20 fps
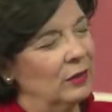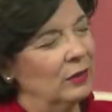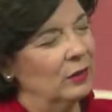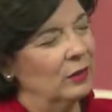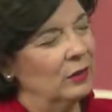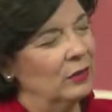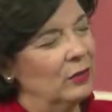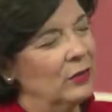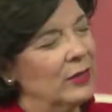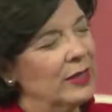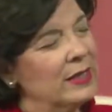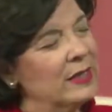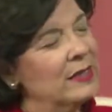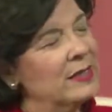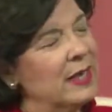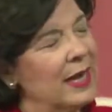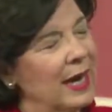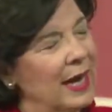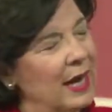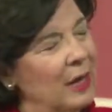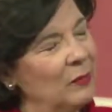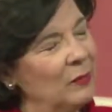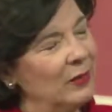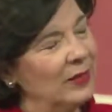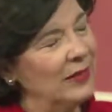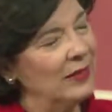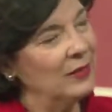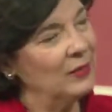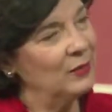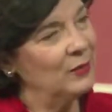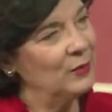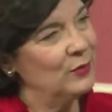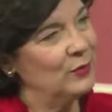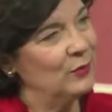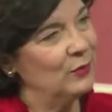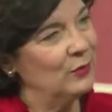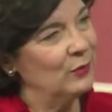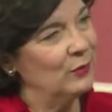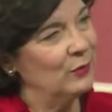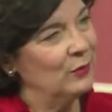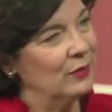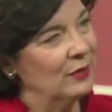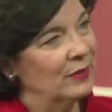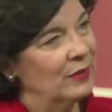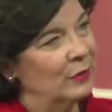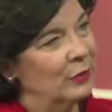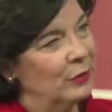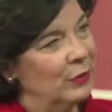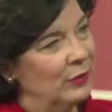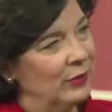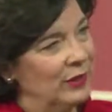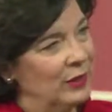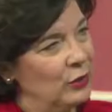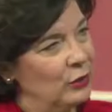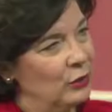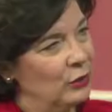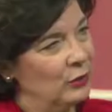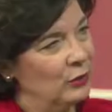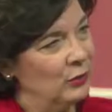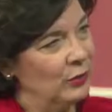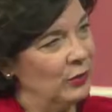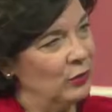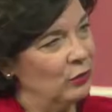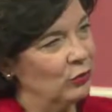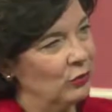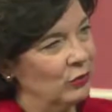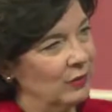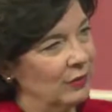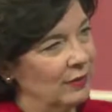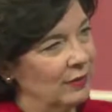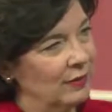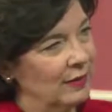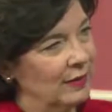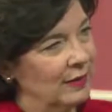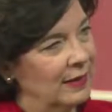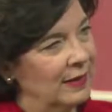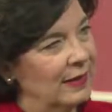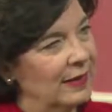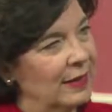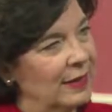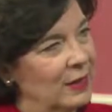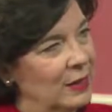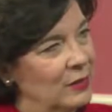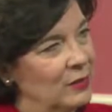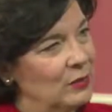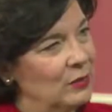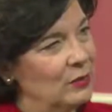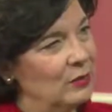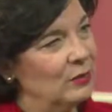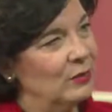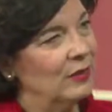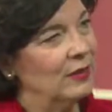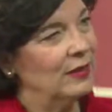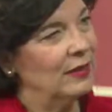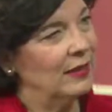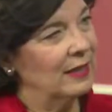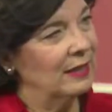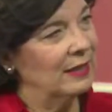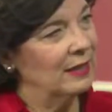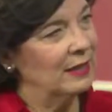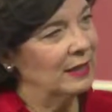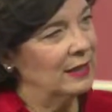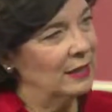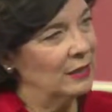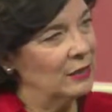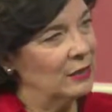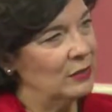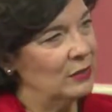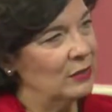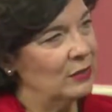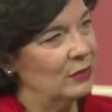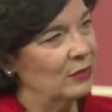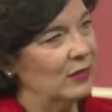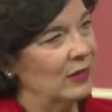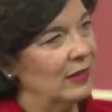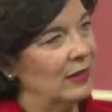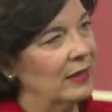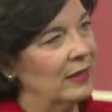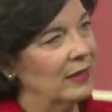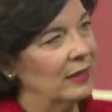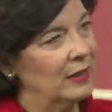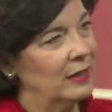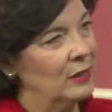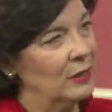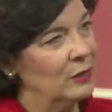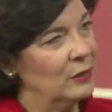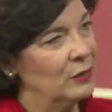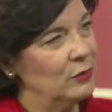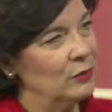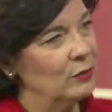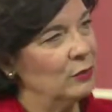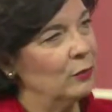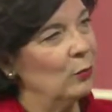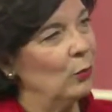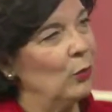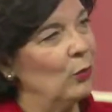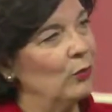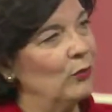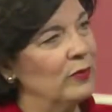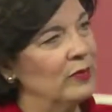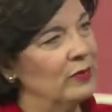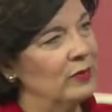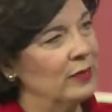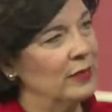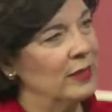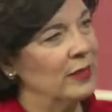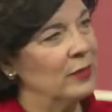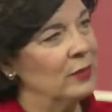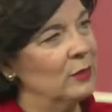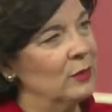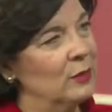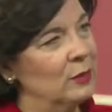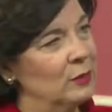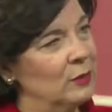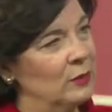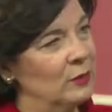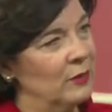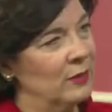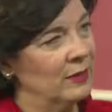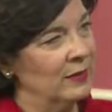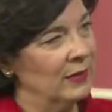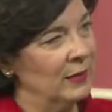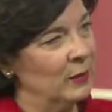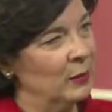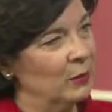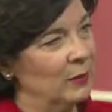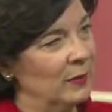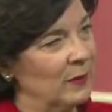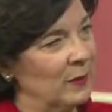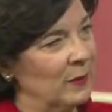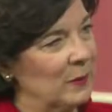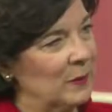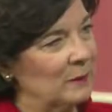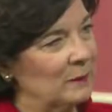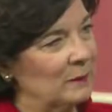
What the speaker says: you can tap into your intuition easier and easier and easier the more resilient and tuned in that you become.